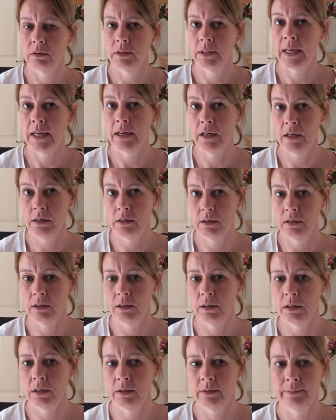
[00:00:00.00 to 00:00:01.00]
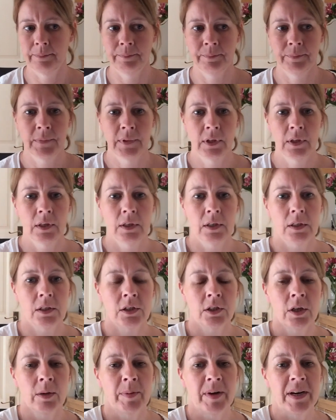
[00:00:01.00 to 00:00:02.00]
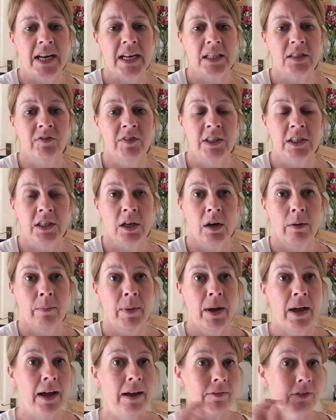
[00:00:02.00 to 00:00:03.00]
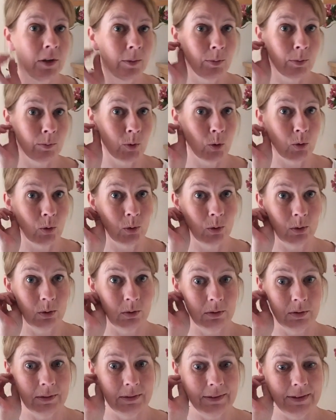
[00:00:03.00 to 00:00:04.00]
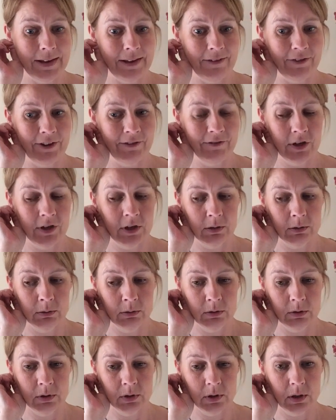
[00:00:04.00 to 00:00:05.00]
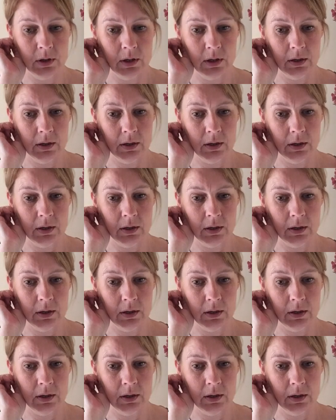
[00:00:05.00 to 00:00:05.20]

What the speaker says: get London done. So my next video I might have a couple more FFOs,